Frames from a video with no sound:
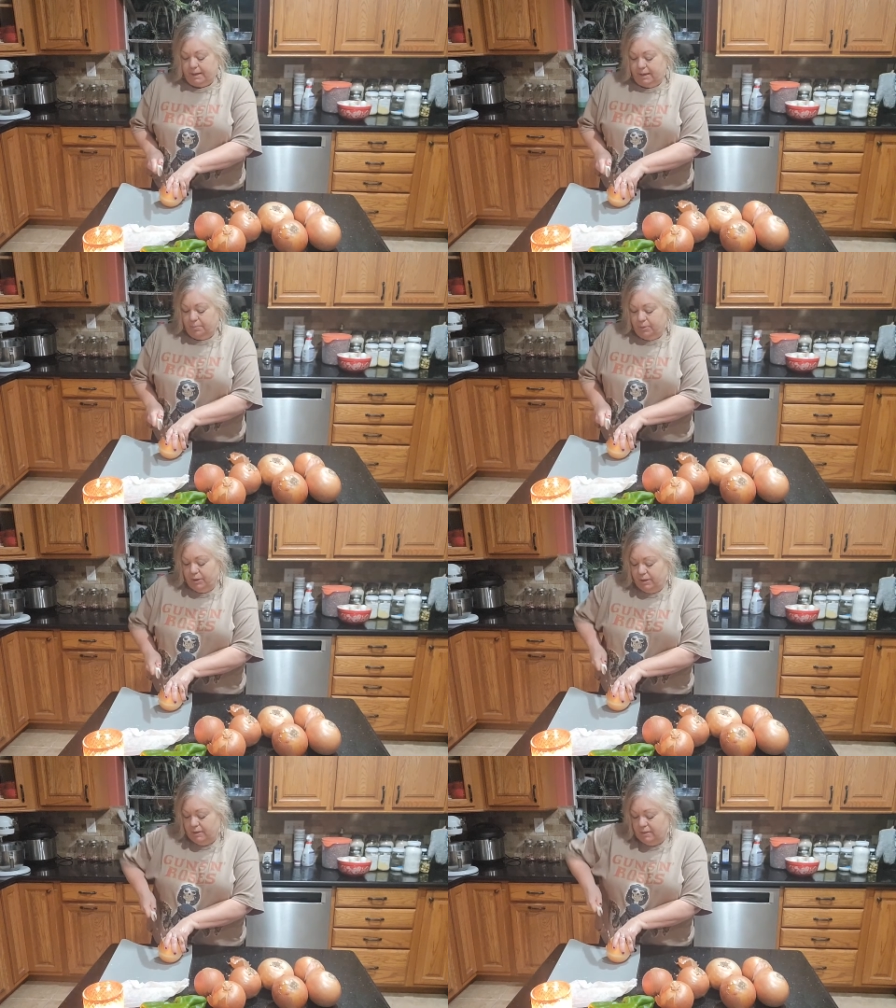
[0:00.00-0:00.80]
I
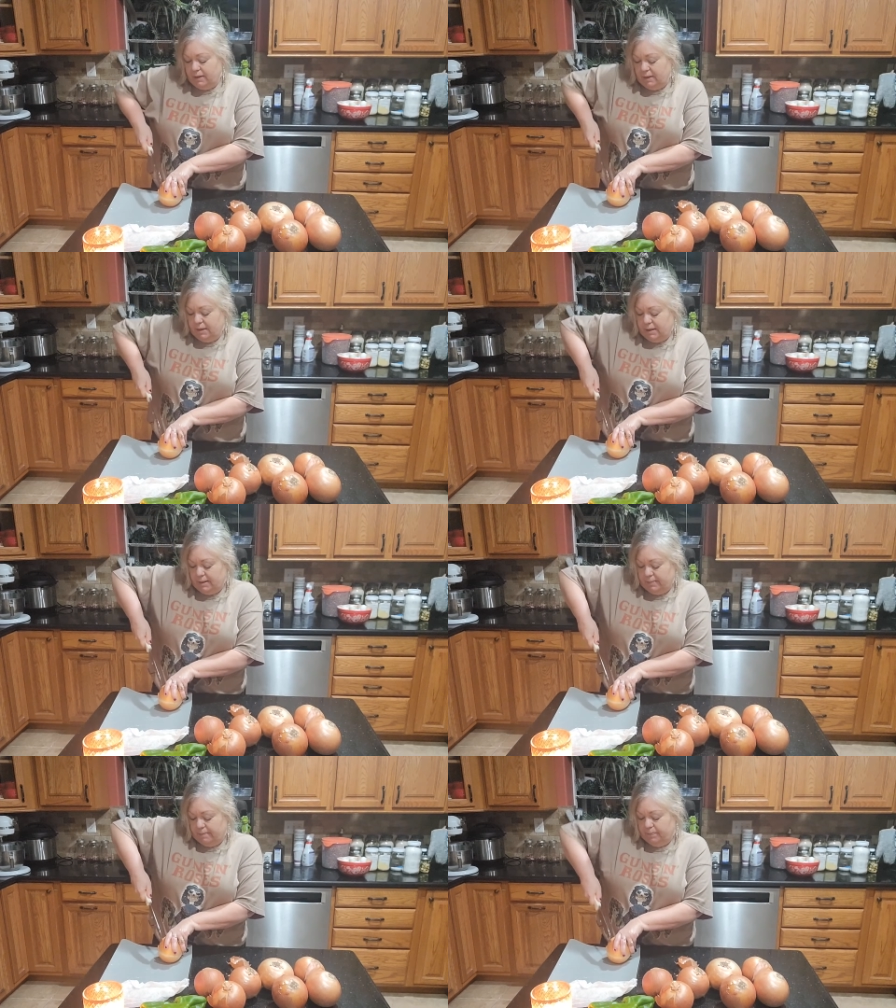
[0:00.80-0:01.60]
put the
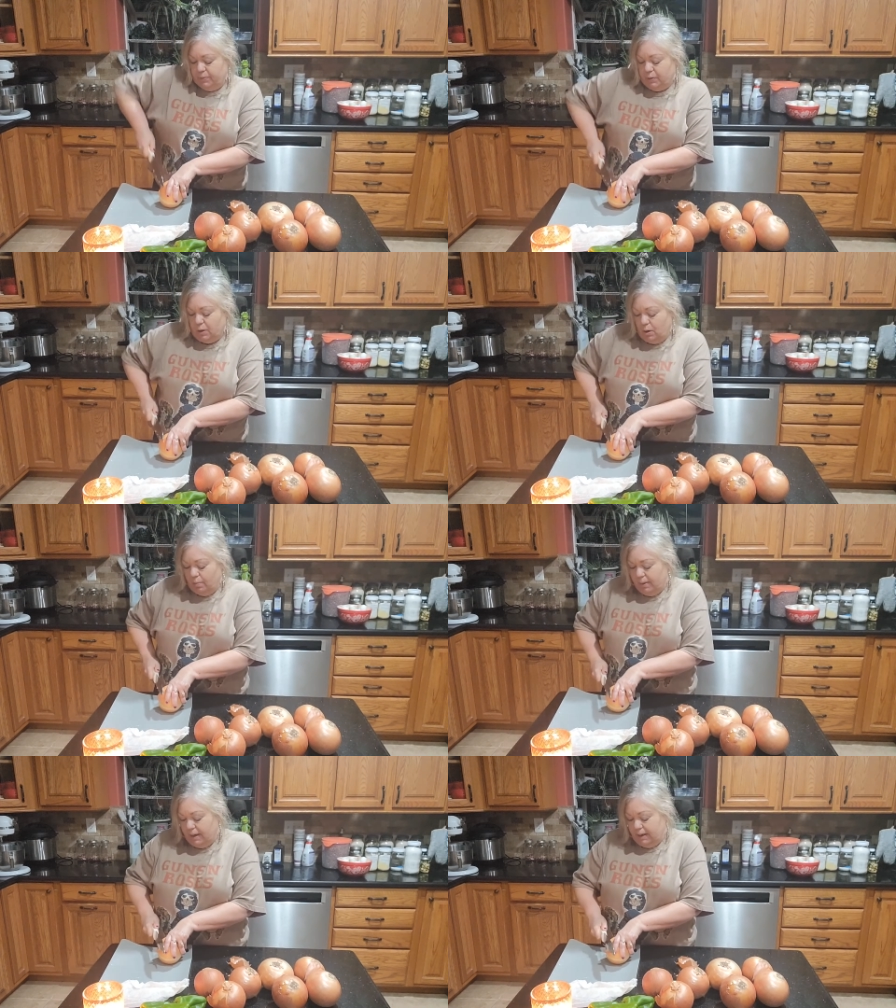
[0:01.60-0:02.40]

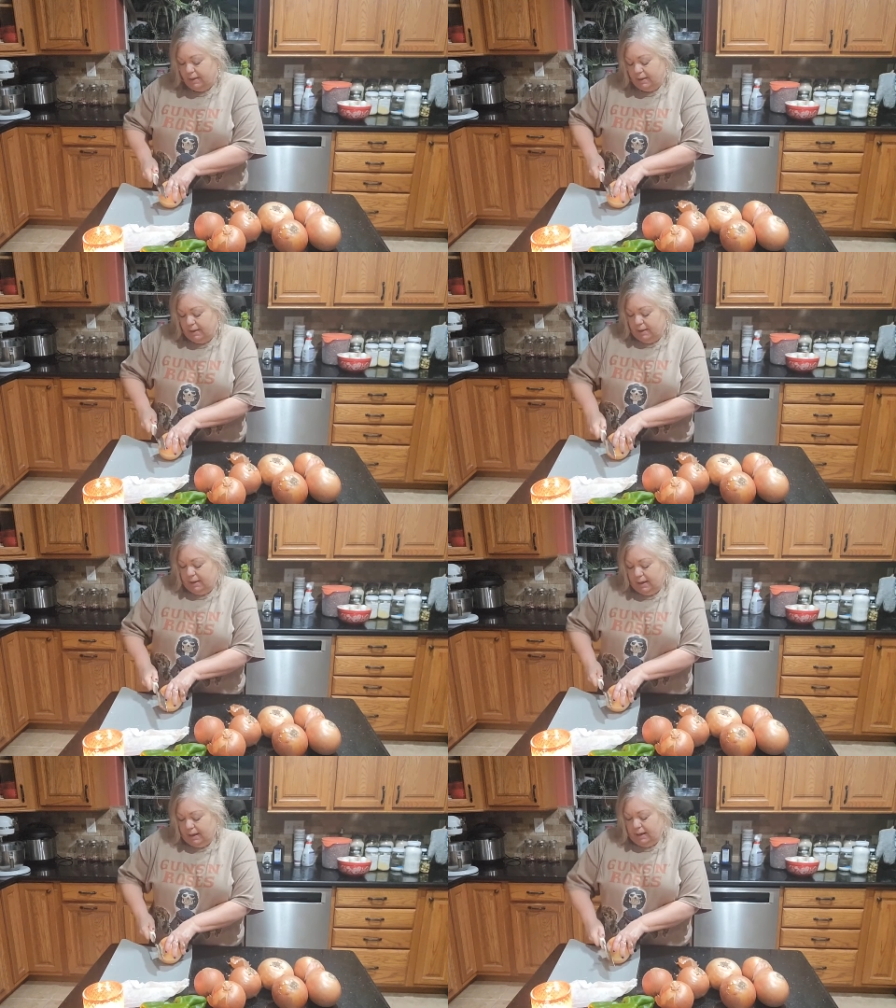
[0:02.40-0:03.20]
all my
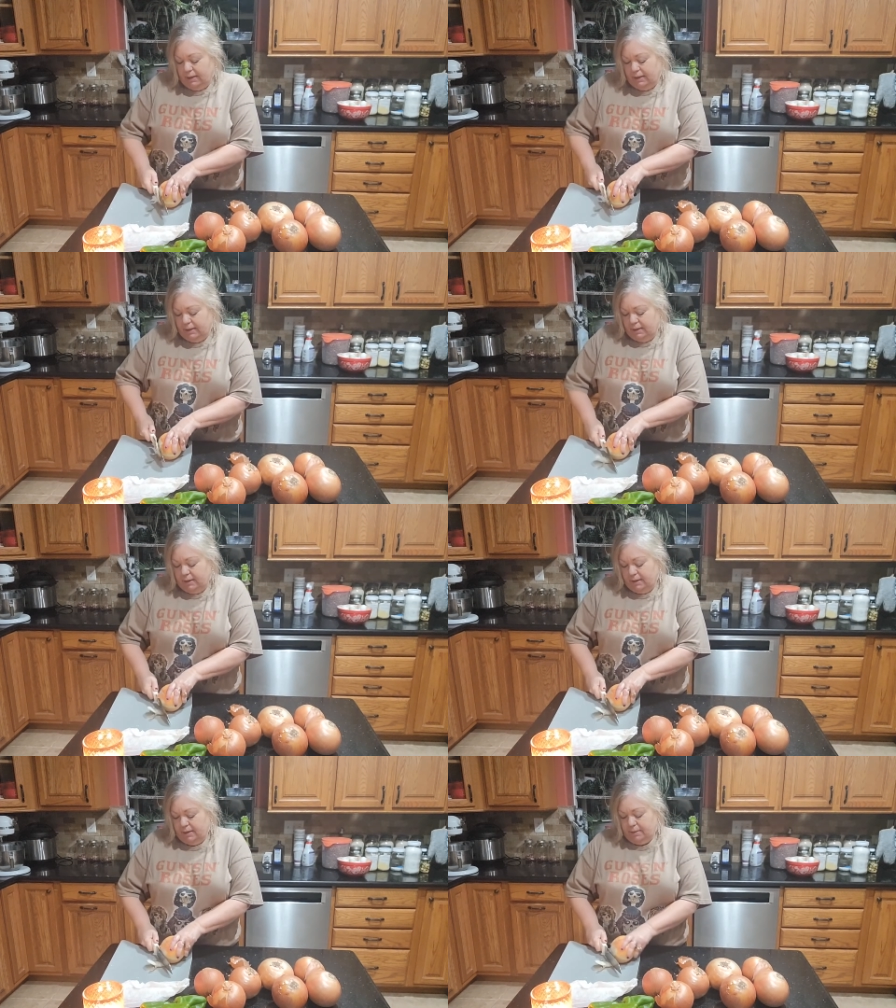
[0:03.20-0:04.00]
onion
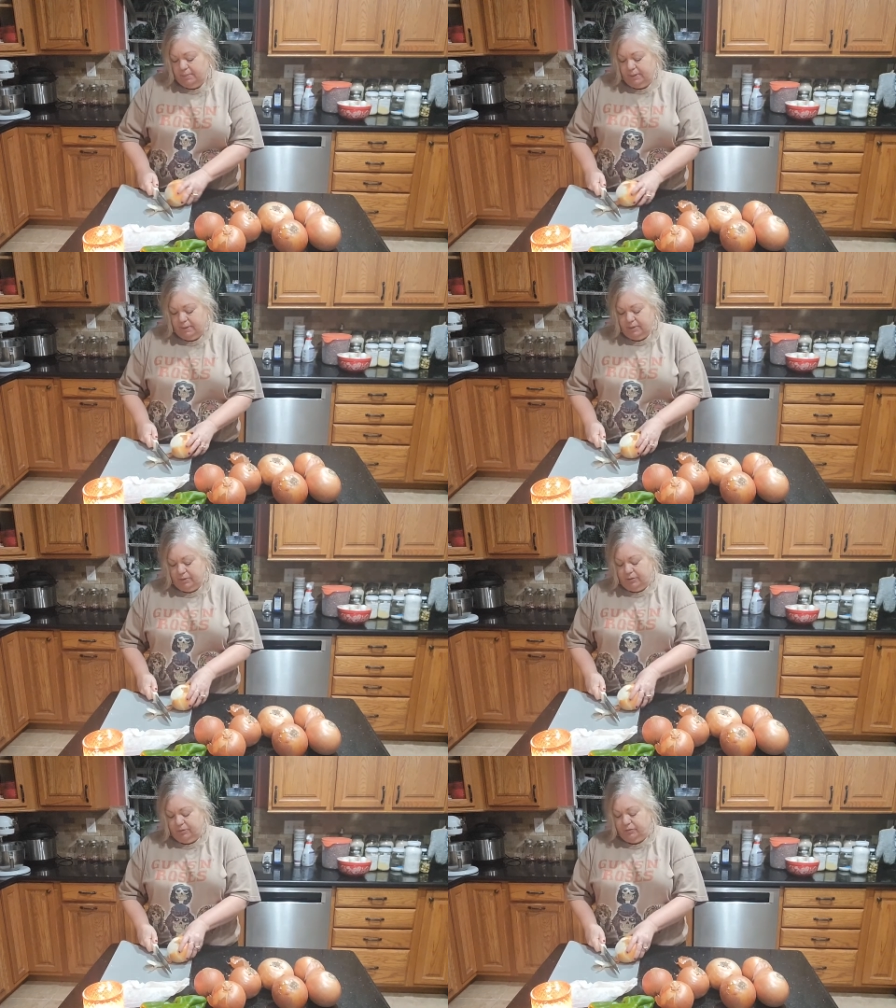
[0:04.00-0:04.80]

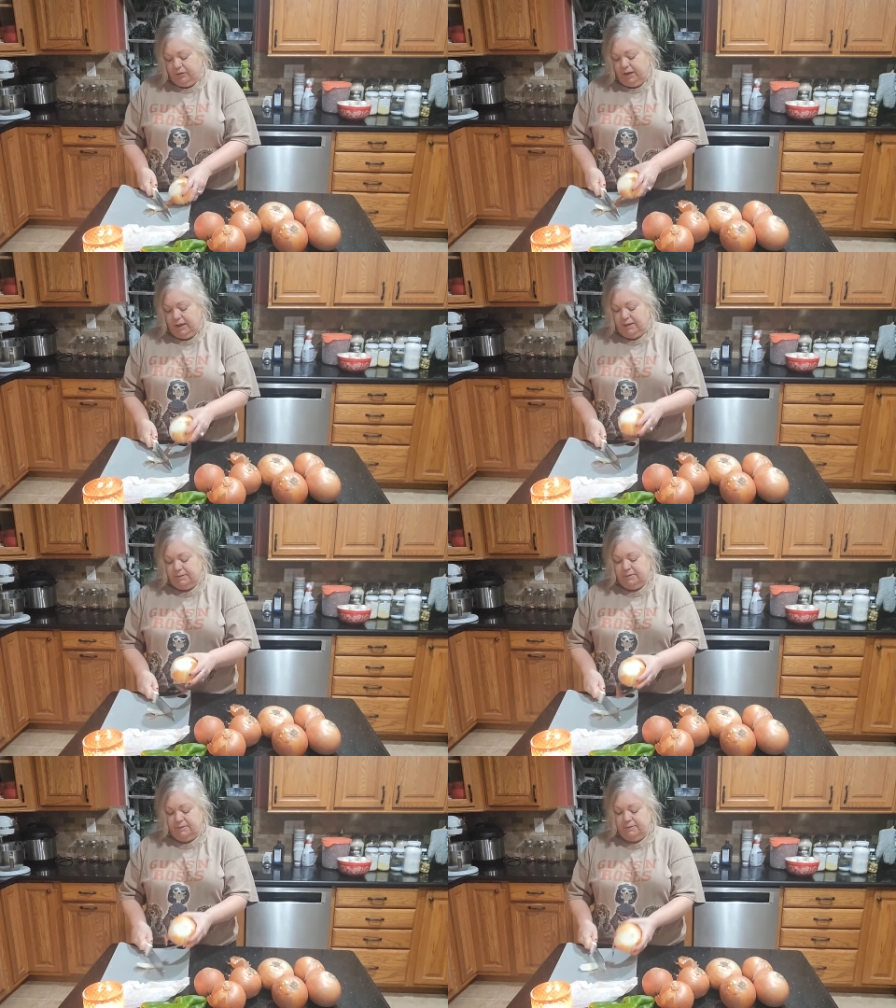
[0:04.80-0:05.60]
peels
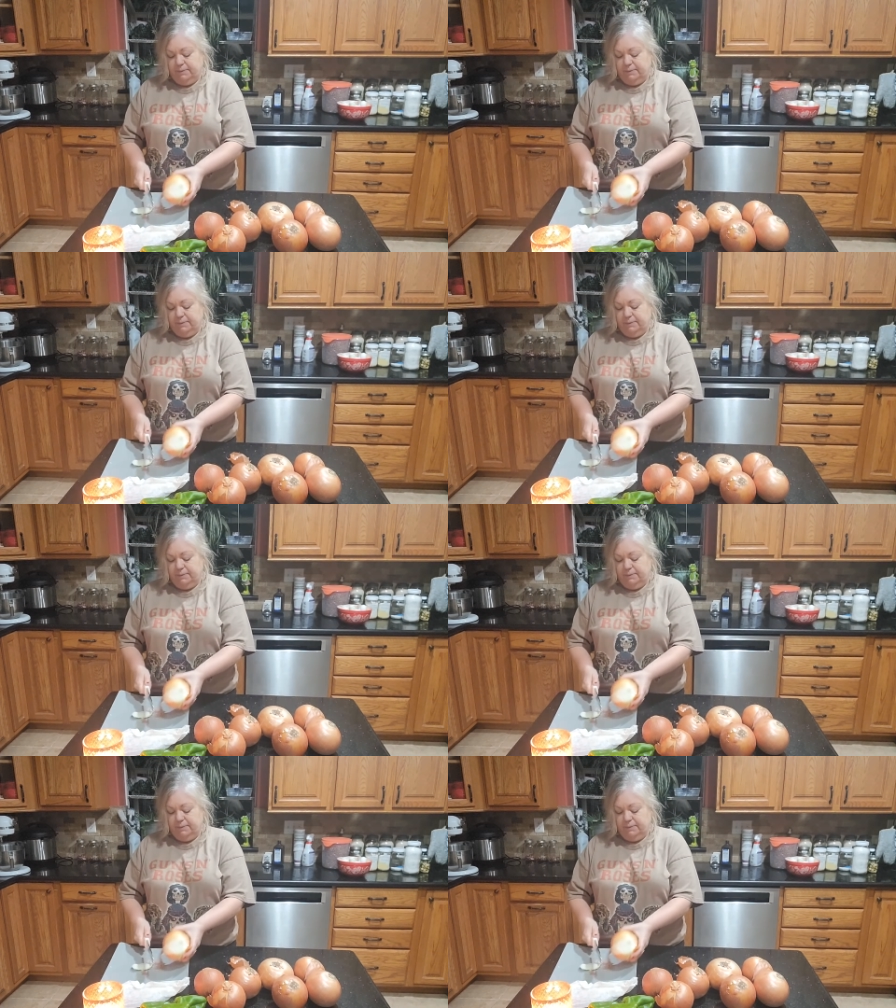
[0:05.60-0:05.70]
and